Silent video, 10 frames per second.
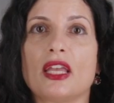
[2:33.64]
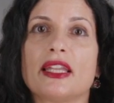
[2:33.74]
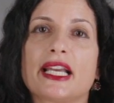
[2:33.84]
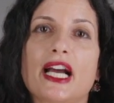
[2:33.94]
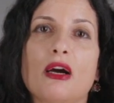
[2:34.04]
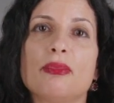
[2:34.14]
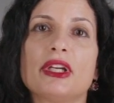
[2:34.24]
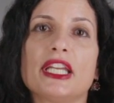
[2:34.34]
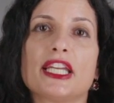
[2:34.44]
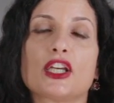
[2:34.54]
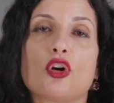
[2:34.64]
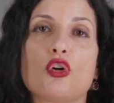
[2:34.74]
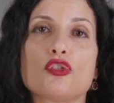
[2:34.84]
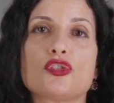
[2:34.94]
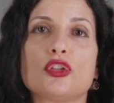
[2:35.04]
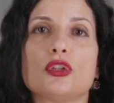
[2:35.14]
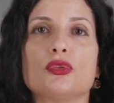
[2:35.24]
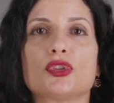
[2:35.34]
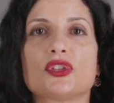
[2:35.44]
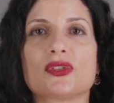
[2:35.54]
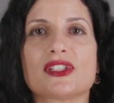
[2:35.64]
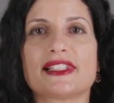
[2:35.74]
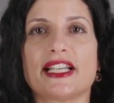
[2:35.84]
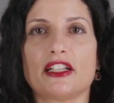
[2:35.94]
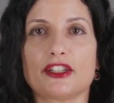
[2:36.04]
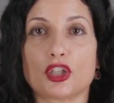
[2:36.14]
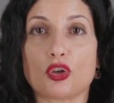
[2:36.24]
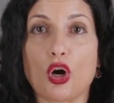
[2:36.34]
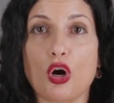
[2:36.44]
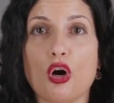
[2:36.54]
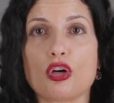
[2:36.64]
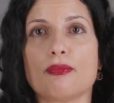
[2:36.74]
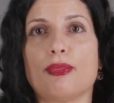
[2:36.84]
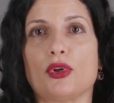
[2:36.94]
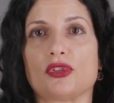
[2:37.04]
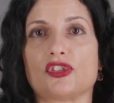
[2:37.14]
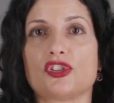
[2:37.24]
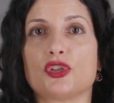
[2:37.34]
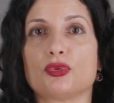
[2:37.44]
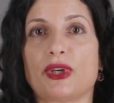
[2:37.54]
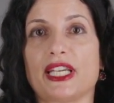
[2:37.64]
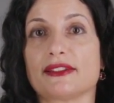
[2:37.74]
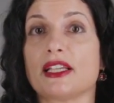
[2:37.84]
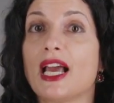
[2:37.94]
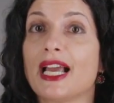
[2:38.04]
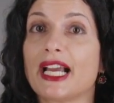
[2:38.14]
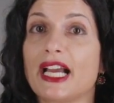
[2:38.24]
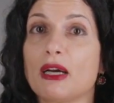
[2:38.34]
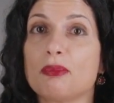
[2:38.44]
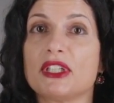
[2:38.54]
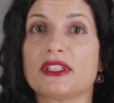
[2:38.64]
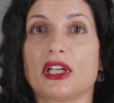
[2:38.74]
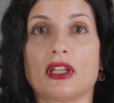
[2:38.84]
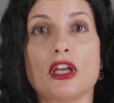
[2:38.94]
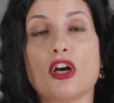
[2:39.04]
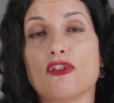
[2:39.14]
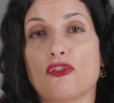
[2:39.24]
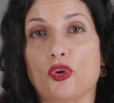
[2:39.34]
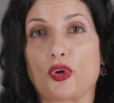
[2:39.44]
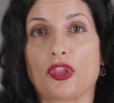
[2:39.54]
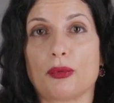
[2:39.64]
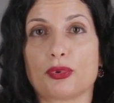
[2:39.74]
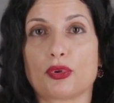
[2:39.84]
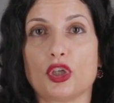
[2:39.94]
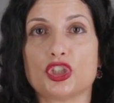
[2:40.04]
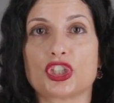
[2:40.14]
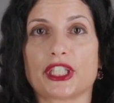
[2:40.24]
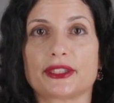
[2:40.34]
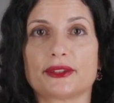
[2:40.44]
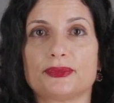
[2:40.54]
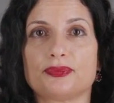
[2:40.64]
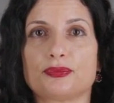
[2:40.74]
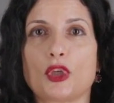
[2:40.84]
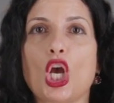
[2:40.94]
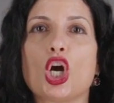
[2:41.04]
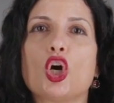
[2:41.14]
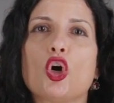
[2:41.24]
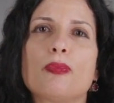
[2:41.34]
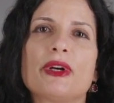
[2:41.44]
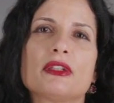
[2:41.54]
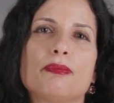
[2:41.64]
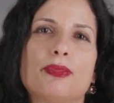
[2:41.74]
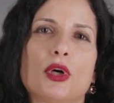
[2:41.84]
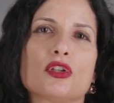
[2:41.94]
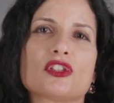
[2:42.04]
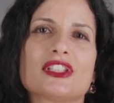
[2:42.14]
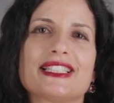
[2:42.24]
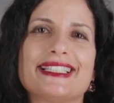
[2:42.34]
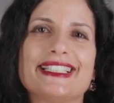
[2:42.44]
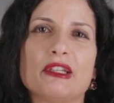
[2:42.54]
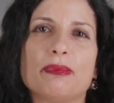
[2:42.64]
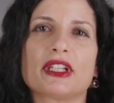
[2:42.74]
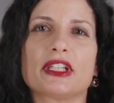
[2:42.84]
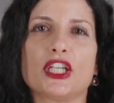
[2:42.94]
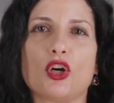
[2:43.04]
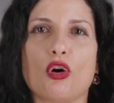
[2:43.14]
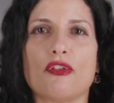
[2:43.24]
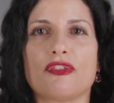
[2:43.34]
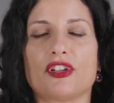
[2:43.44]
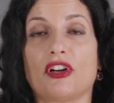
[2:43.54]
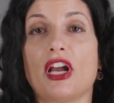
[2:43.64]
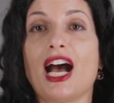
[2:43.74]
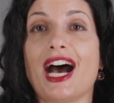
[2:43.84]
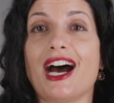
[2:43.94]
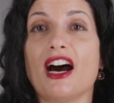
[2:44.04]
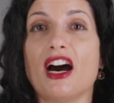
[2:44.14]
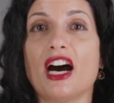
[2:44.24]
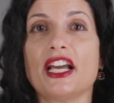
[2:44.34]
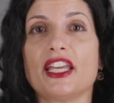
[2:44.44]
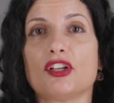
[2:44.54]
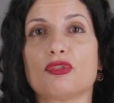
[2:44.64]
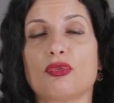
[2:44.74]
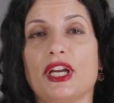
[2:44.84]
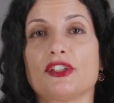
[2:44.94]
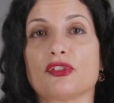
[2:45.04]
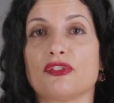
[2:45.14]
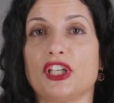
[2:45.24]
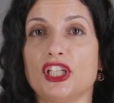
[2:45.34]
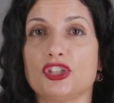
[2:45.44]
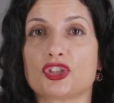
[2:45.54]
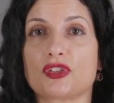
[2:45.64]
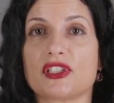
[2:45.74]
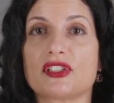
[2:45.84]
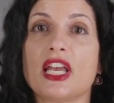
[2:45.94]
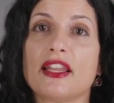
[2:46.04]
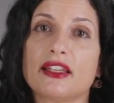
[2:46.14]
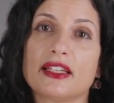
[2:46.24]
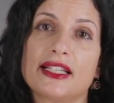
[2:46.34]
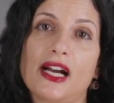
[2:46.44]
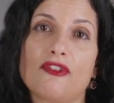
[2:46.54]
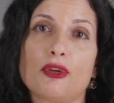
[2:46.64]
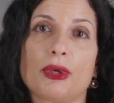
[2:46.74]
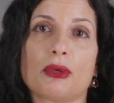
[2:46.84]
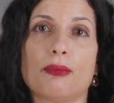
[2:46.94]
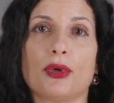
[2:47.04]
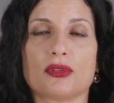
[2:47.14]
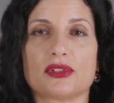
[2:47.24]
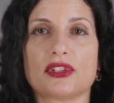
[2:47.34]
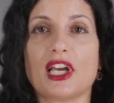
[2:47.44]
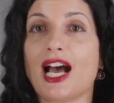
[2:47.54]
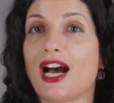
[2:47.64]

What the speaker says: The company can also look to sell their own bonds to raise capital for the project. Corporate bonds typically offer a higher rate of interest than government bonds.